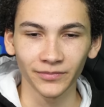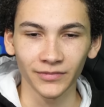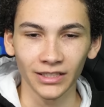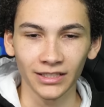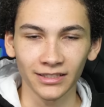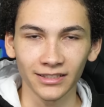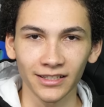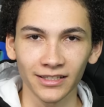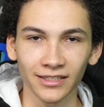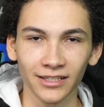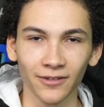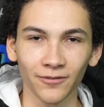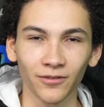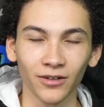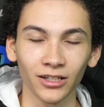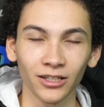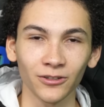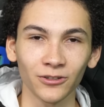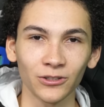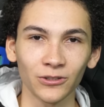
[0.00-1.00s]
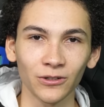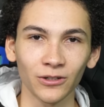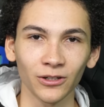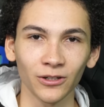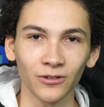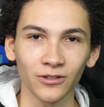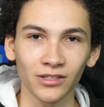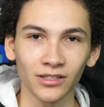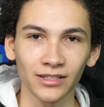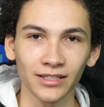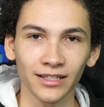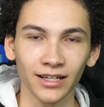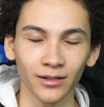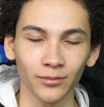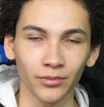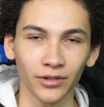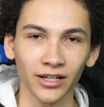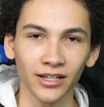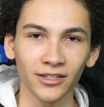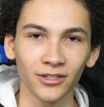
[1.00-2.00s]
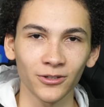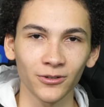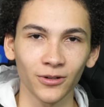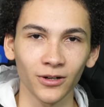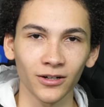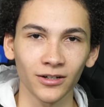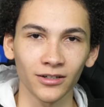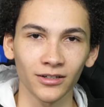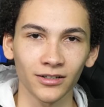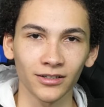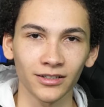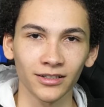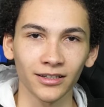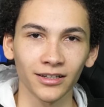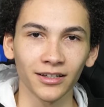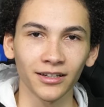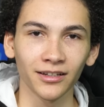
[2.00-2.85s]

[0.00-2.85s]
It says I follow too closely, I brake too hard,